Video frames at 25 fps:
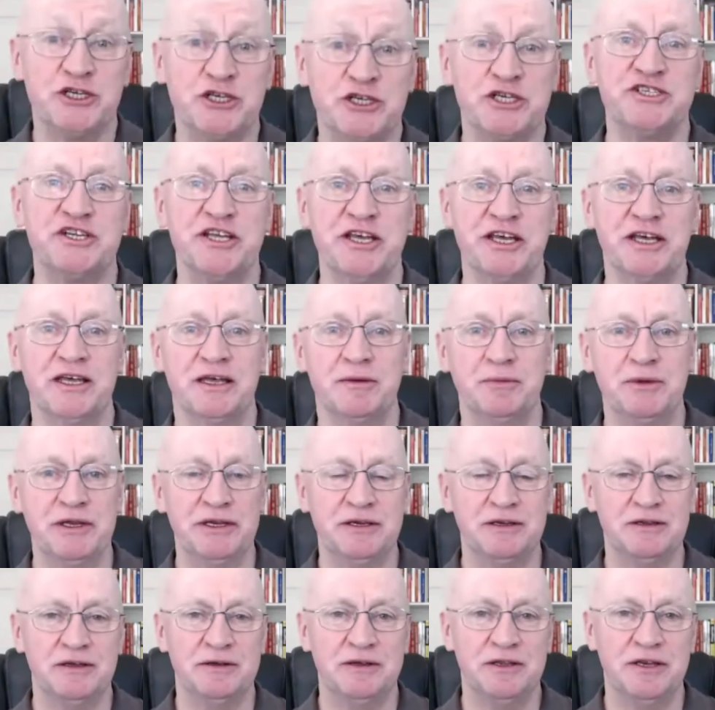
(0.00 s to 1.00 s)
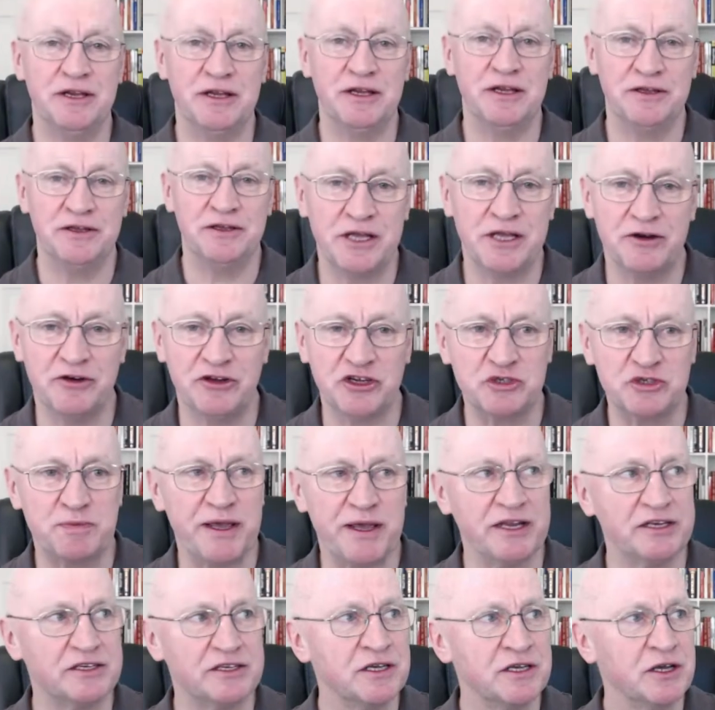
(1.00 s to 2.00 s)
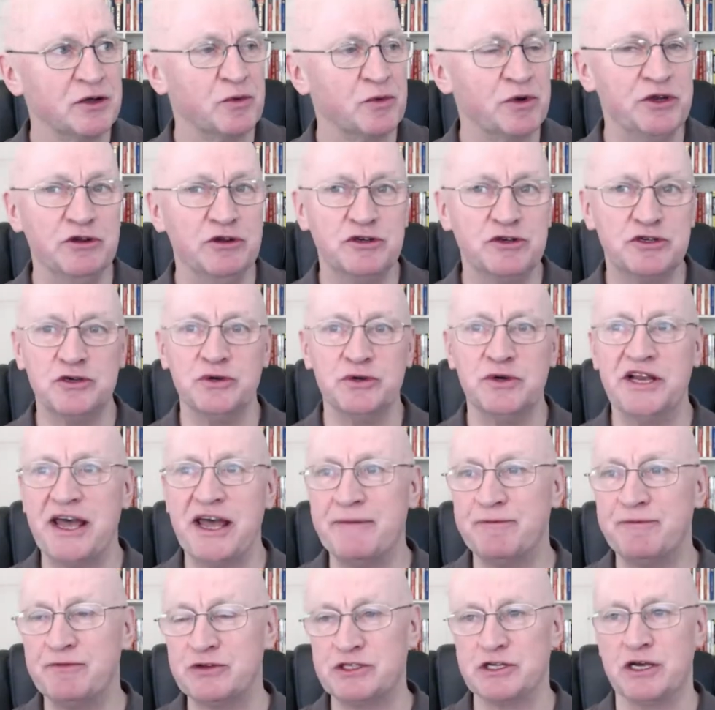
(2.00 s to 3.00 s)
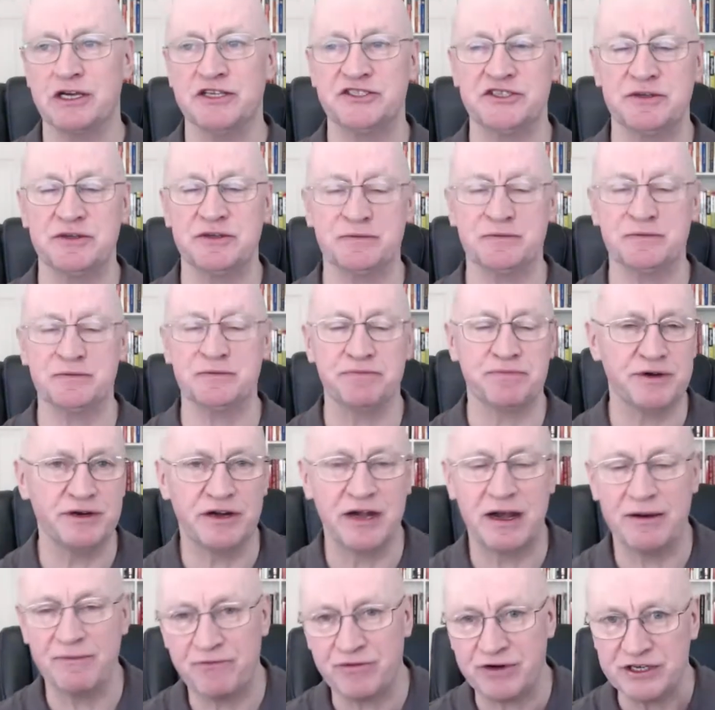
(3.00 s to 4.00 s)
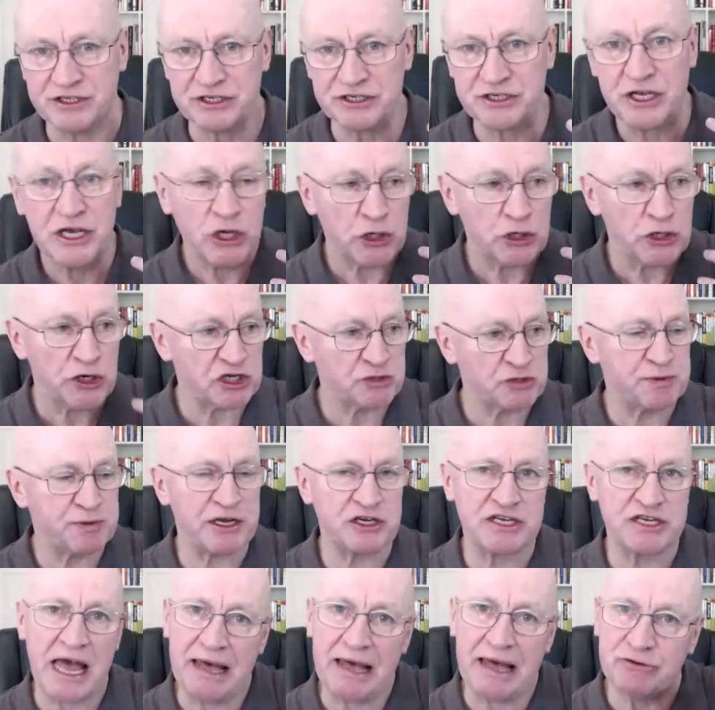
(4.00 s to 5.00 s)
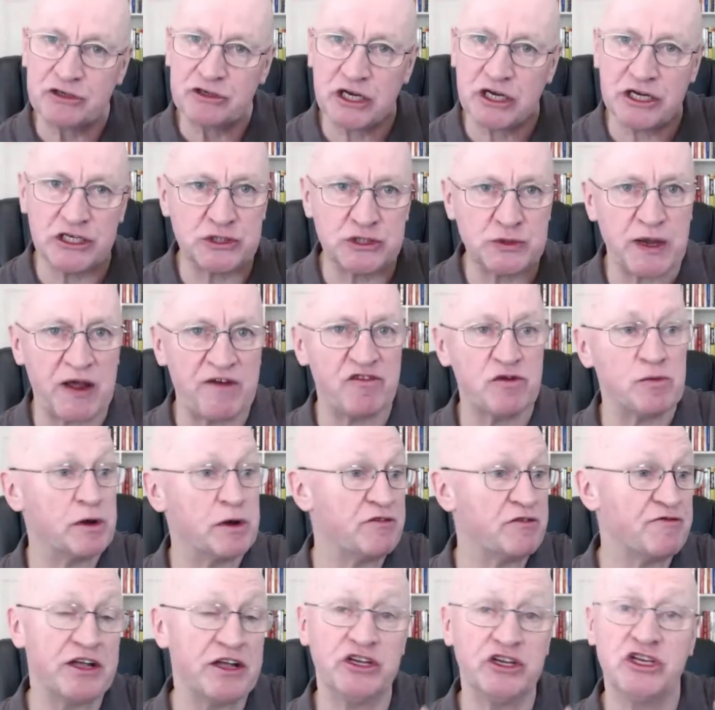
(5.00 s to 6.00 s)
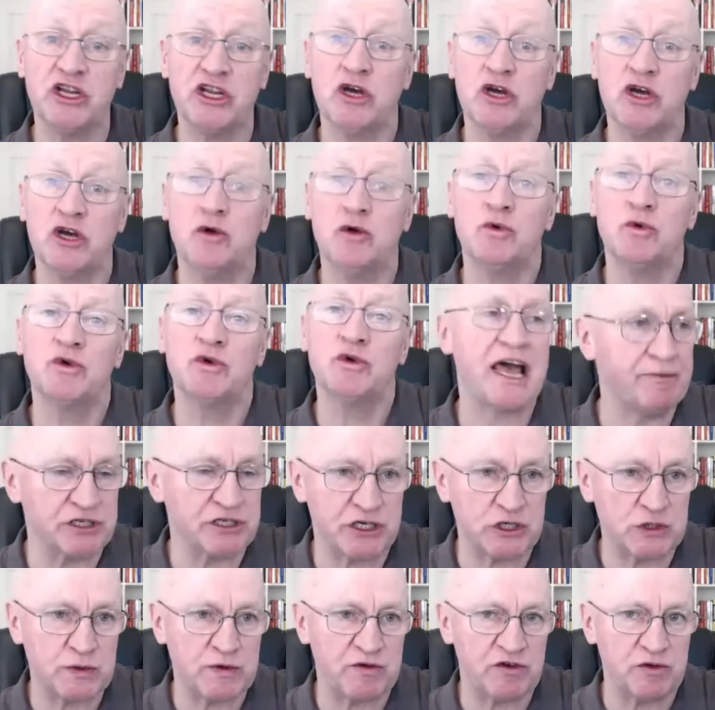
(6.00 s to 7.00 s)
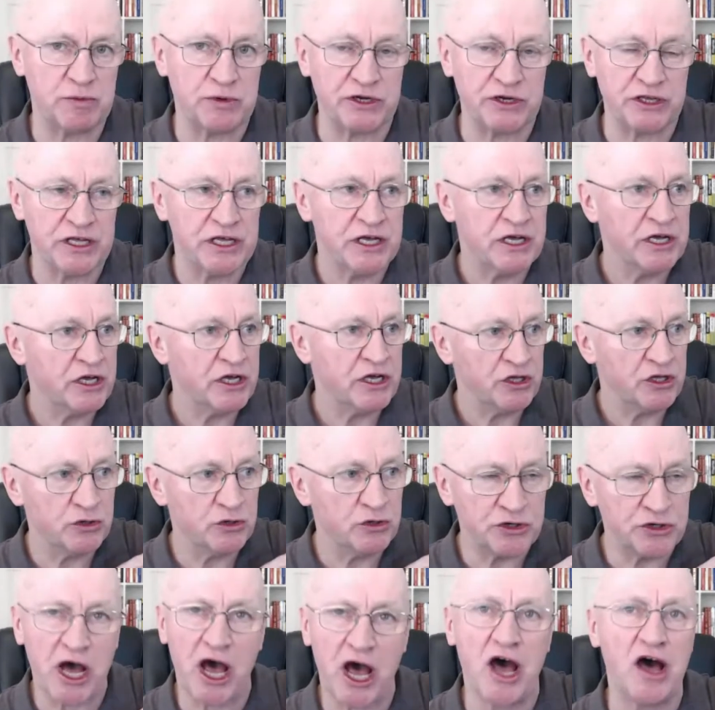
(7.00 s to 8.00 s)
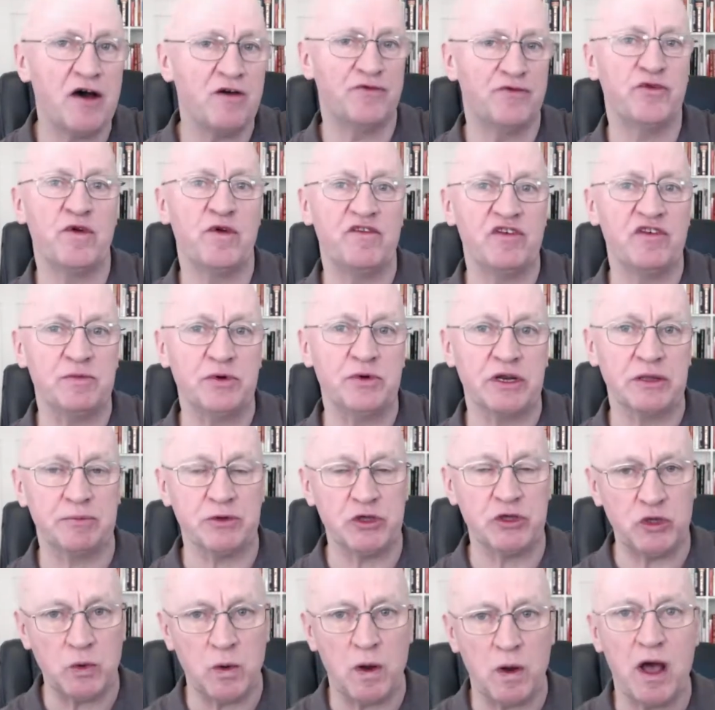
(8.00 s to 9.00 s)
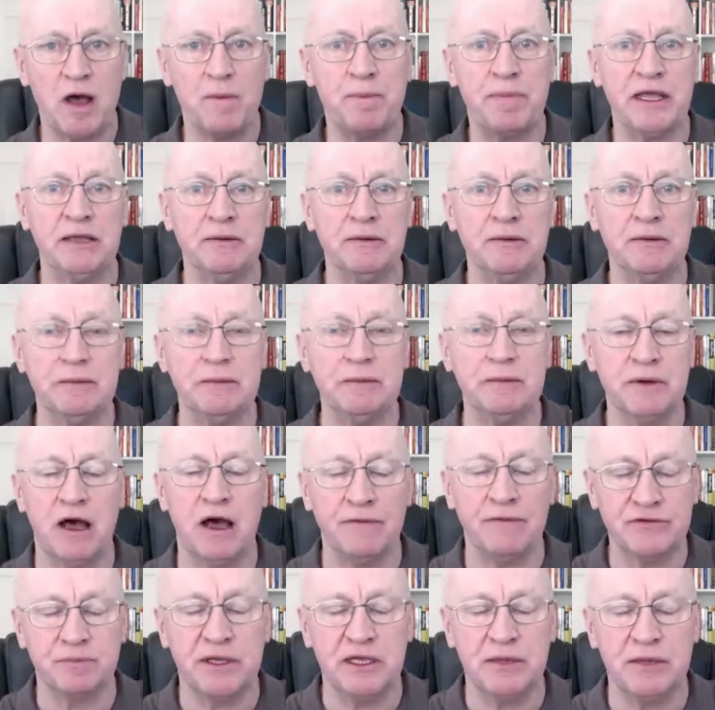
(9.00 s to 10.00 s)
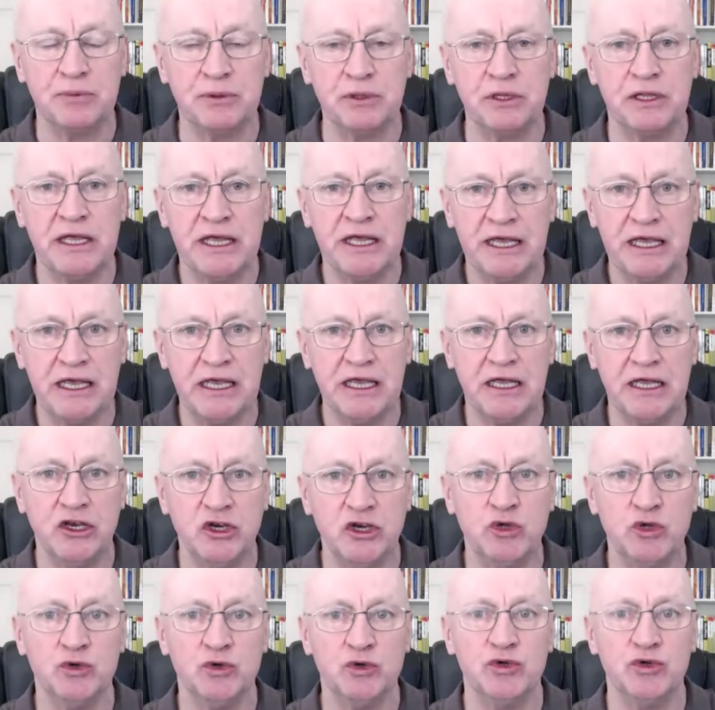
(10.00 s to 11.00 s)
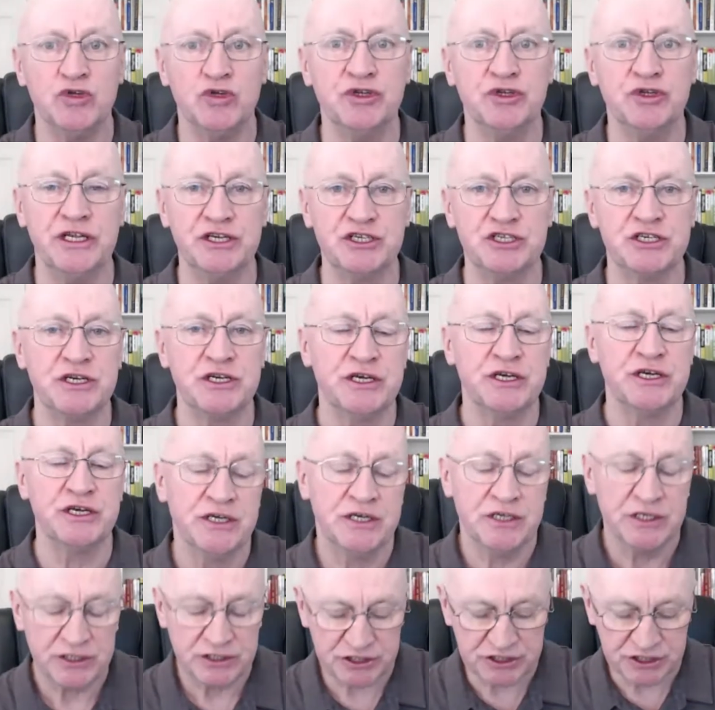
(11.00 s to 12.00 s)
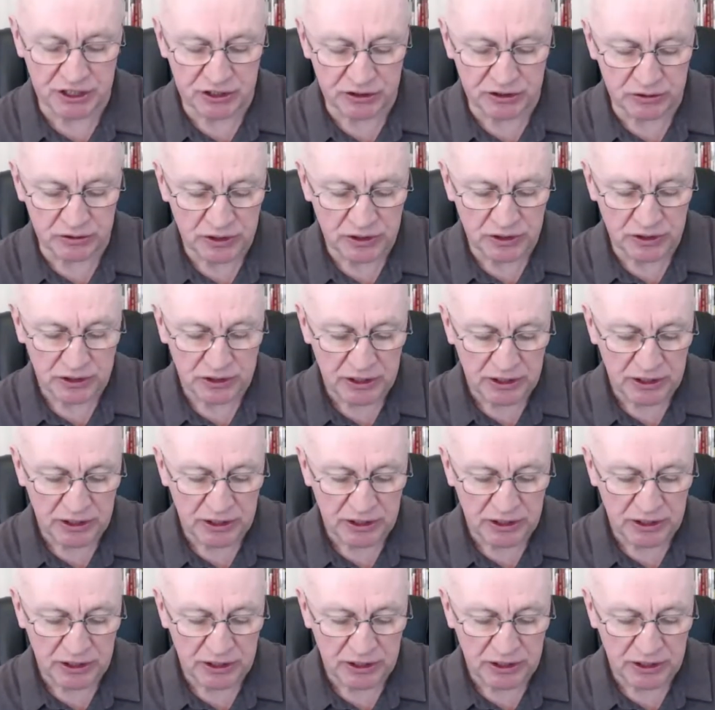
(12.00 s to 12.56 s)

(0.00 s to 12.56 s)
isn't it? I mean, you know, you don't expect, when you do an advertising program, for instance, you don't expect to advertise to everybody. In fact, you don't want to advertise to everybody. You're not after everybody, but you are after people in your niche. So